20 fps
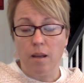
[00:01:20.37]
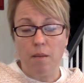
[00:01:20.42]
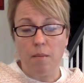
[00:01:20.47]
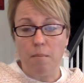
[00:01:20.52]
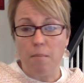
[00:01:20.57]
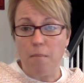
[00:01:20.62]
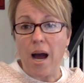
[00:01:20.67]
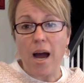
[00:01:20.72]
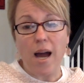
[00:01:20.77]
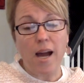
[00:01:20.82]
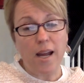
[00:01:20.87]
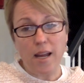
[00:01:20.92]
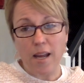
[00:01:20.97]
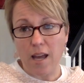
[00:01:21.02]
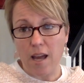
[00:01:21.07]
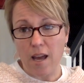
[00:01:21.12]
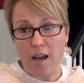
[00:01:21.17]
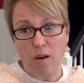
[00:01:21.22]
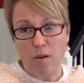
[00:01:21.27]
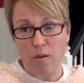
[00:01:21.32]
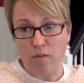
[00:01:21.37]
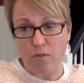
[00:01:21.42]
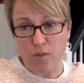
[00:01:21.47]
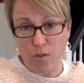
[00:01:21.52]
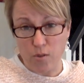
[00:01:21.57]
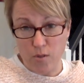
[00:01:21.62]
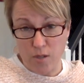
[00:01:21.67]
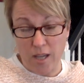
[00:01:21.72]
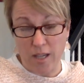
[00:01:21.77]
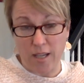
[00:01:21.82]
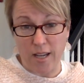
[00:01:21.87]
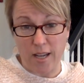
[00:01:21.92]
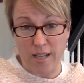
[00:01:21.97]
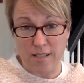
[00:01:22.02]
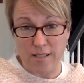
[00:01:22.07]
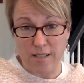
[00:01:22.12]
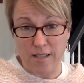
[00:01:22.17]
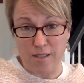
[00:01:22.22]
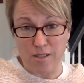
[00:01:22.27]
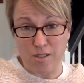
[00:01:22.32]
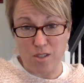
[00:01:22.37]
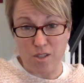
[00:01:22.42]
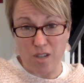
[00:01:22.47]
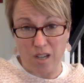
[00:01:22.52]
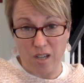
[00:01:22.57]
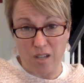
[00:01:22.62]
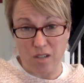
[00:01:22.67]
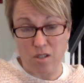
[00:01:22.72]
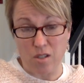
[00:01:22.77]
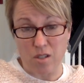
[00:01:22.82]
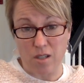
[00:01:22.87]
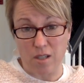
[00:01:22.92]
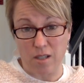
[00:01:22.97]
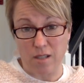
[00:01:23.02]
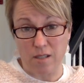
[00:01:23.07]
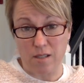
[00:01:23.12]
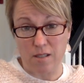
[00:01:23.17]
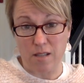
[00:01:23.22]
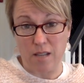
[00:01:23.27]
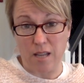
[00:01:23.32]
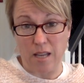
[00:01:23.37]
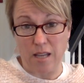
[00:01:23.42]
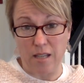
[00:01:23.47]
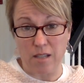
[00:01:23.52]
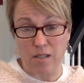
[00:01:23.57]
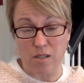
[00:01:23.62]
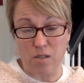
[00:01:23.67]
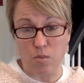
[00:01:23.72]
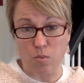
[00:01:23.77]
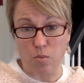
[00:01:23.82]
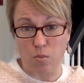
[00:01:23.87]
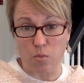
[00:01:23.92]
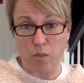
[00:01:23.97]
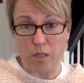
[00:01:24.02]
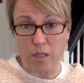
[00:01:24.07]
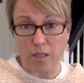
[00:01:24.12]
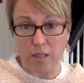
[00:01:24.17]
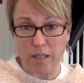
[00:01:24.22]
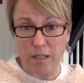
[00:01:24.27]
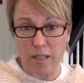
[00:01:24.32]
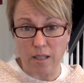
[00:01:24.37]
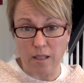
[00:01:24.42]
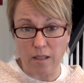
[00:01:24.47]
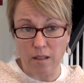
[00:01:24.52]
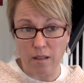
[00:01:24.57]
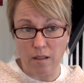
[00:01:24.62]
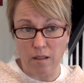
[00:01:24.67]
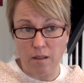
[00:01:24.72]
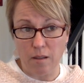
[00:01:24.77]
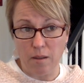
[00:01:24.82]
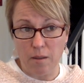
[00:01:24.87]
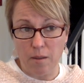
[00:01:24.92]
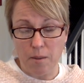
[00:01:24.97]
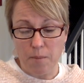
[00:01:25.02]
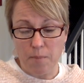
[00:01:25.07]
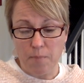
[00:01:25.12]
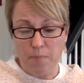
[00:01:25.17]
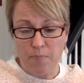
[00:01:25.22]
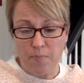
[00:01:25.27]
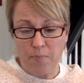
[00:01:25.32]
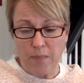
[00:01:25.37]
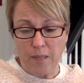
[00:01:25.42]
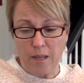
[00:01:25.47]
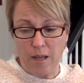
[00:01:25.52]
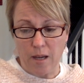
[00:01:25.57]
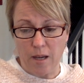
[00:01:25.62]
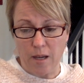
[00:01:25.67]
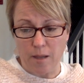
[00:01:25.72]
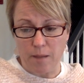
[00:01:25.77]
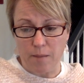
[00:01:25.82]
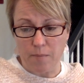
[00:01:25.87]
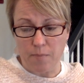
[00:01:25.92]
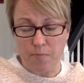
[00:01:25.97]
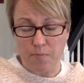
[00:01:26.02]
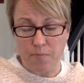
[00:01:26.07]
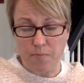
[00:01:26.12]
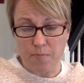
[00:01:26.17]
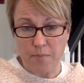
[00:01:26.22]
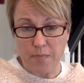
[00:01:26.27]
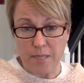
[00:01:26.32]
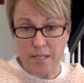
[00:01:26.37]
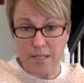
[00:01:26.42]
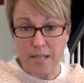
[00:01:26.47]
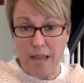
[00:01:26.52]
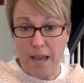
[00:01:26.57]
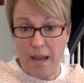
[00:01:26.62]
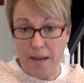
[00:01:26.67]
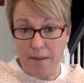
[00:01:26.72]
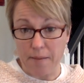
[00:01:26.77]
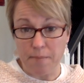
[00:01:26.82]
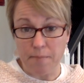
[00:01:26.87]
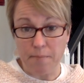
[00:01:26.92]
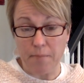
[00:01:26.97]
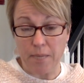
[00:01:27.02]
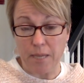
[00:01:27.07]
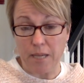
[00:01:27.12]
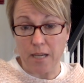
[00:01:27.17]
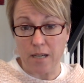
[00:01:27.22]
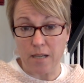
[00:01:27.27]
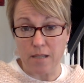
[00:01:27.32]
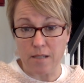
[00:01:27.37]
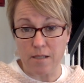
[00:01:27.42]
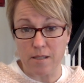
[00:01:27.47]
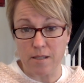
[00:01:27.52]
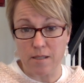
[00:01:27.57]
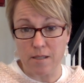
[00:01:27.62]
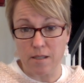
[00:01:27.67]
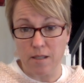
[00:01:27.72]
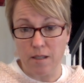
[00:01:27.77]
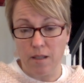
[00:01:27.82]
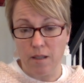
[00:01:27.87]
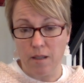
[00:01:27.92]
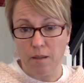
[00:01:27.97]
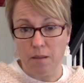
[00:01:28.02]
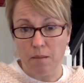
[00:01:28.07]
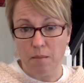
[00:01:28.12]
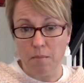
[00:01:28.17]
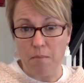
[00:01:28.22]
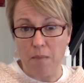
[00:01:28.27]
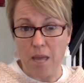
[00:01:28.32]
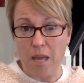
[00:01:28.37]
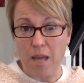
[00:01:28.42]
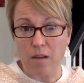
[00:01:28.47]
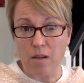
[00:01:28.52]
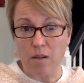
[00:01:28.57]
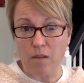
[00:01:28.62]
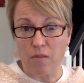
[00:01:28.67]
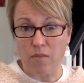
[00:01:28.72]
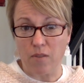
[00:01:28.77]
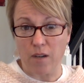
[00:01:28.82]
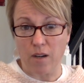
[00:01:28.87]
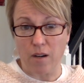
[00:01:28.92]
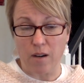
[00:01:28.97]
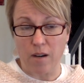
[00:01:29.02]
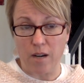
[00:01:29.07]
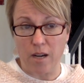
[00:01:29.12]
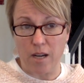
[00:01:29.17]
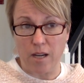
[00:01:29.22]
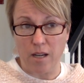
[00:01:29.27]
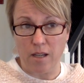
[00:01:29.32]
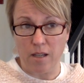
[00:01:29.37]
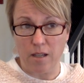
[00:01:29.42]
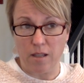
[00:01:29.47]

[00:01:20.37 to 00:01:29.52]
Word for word: my how a few decades has changed things. And it's really um, sad because men are very,